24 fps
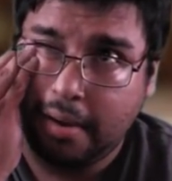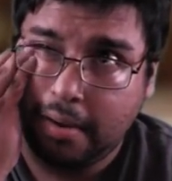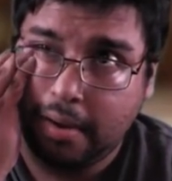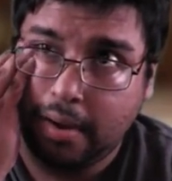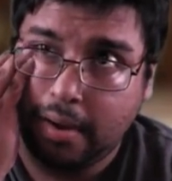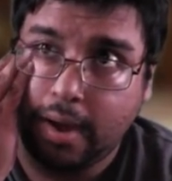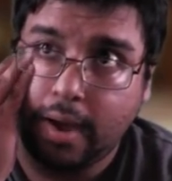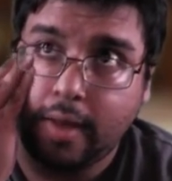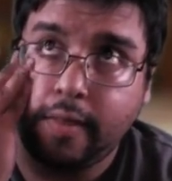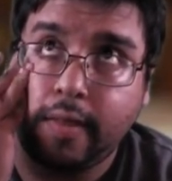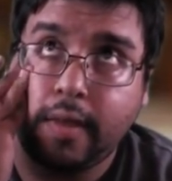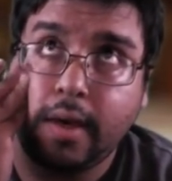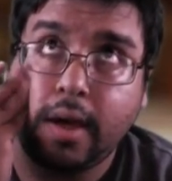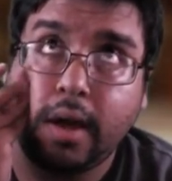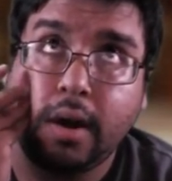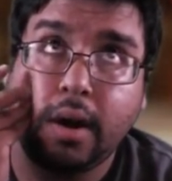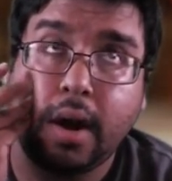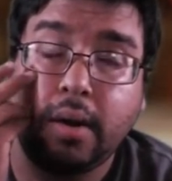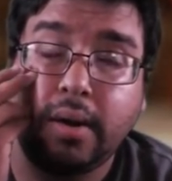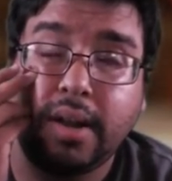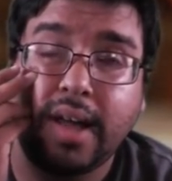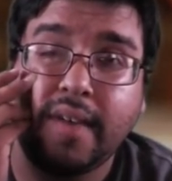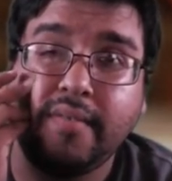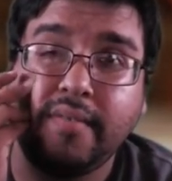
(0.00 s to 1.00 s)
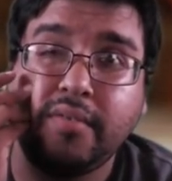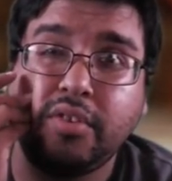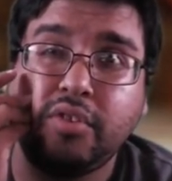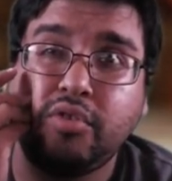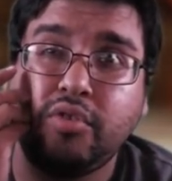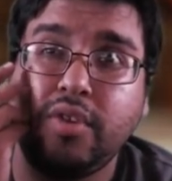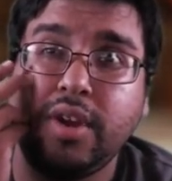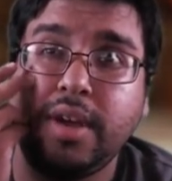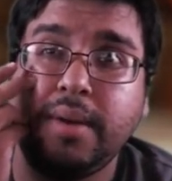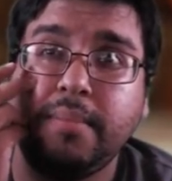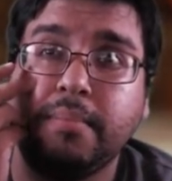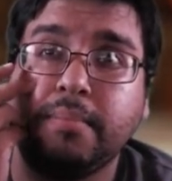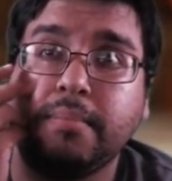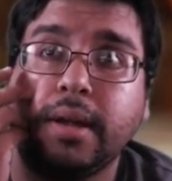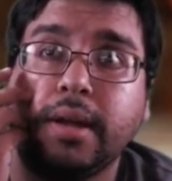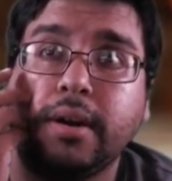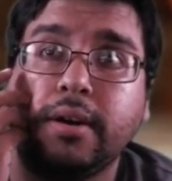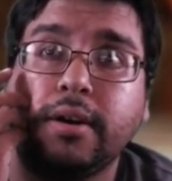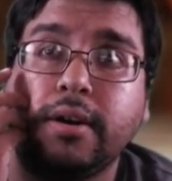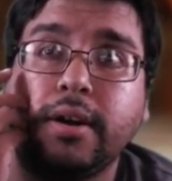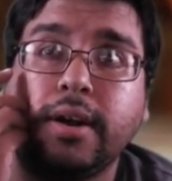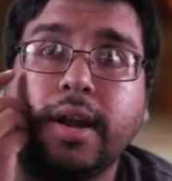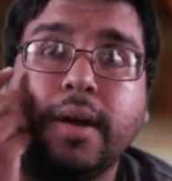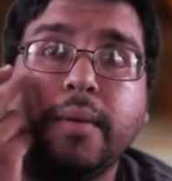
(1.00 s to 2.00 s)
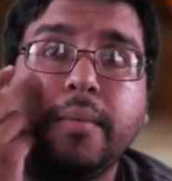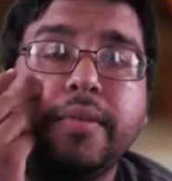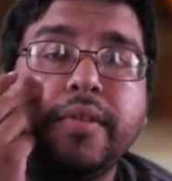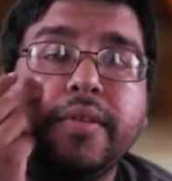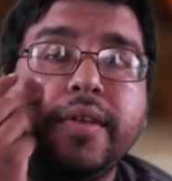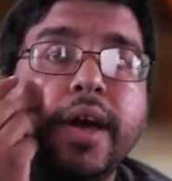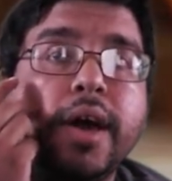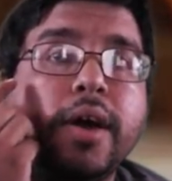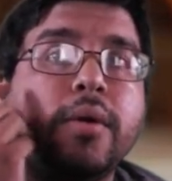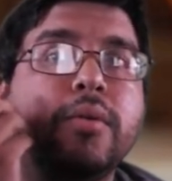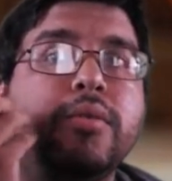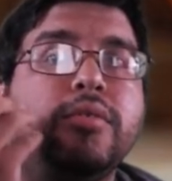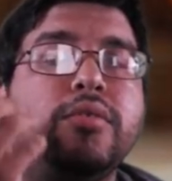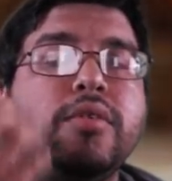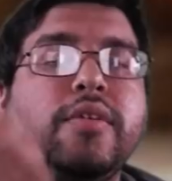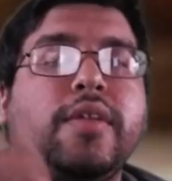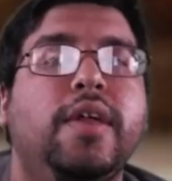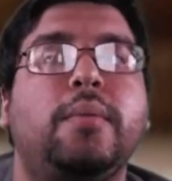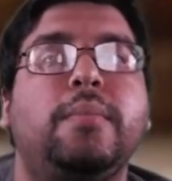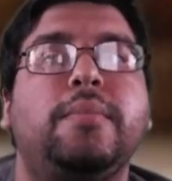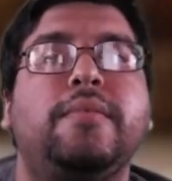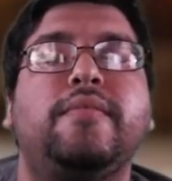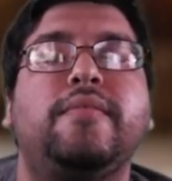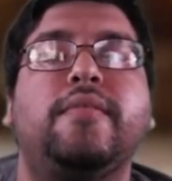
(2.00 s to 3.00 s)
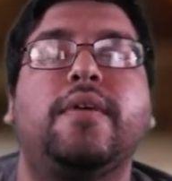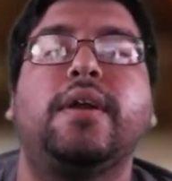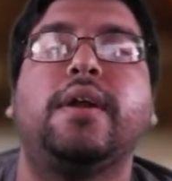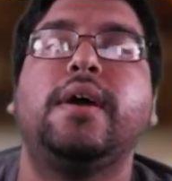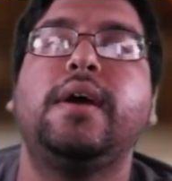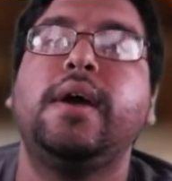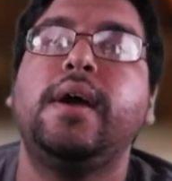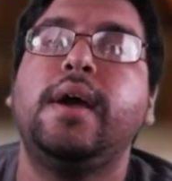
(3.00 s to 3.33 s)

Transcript: and then I'll have a stream later today with Gecko, so that'll be fun.